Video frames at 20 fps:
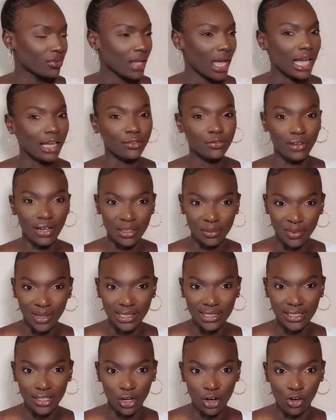I find
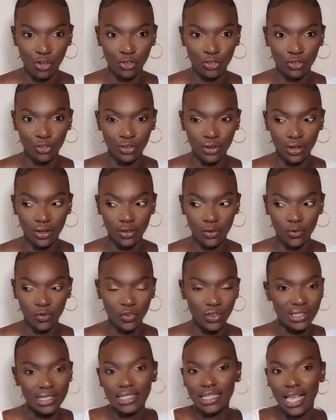myself
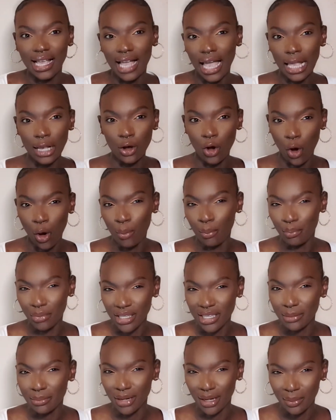feeling like I can't
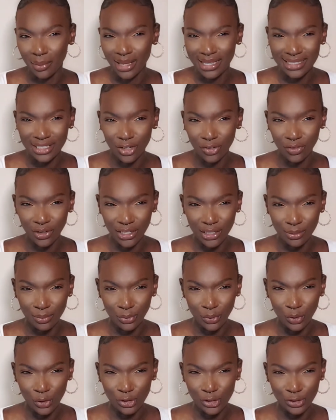be by myself
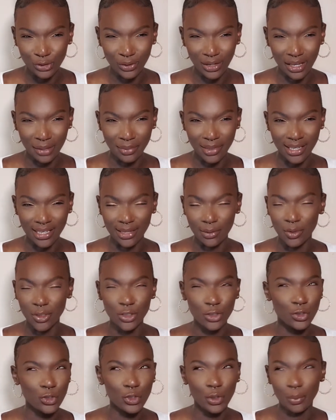anymore. Do you know what I mean? Which
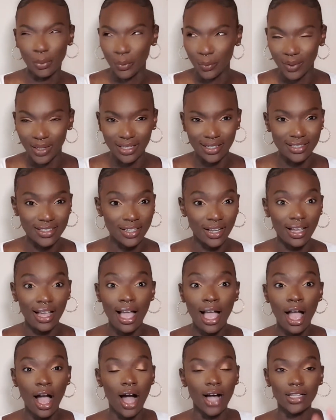is super weird because like,
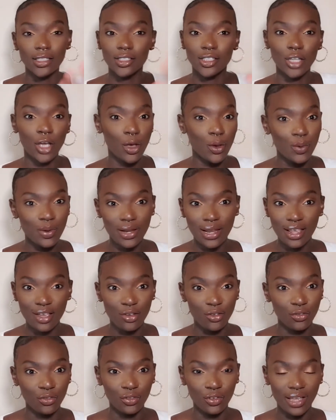I don't
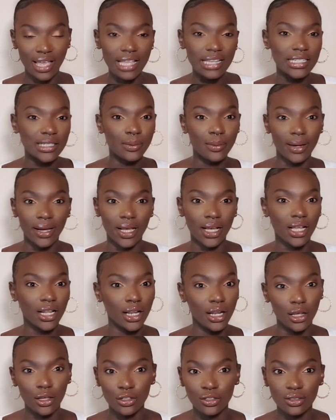live anywhere
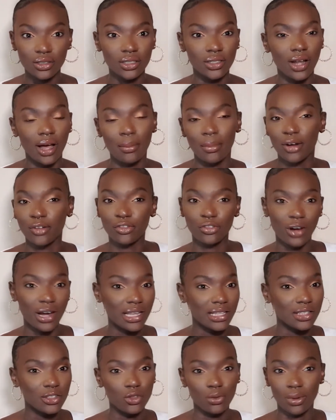close to like my
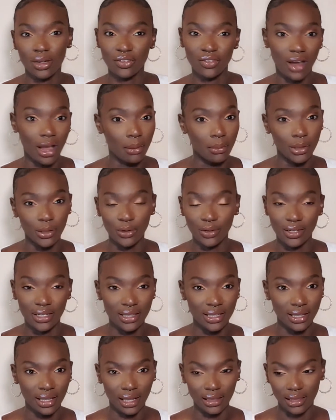friends or my family or
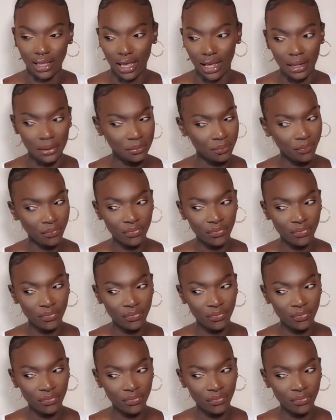anything like that.